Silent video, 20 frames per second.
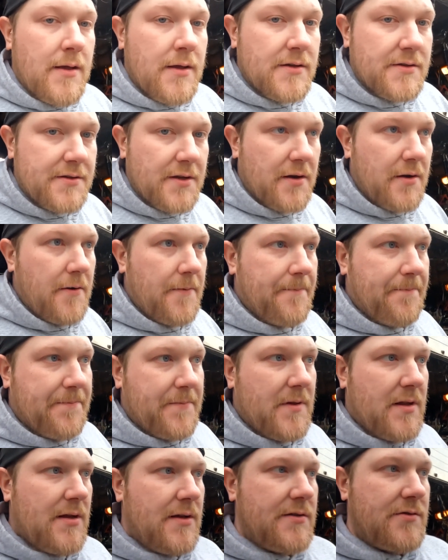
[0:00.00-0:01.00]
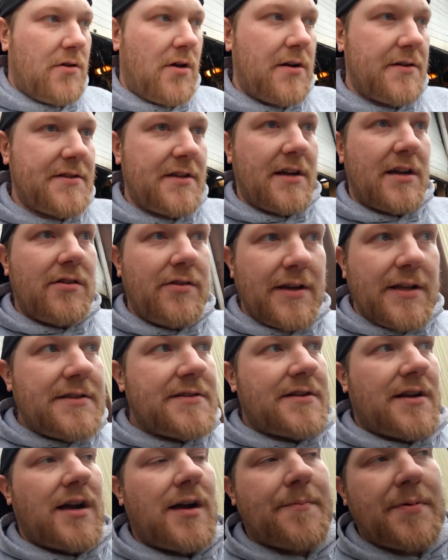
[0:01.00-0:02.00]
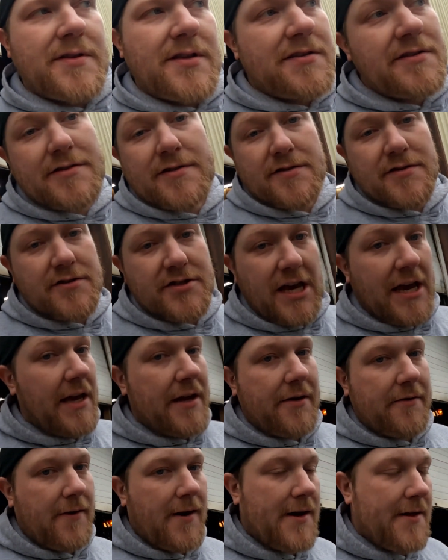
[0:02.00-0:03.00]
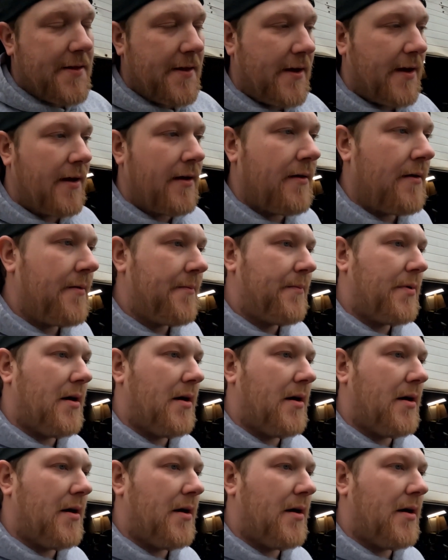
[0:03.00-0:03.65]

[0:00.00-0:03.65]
So as long as it cleans it up, it doesn't shake or anything,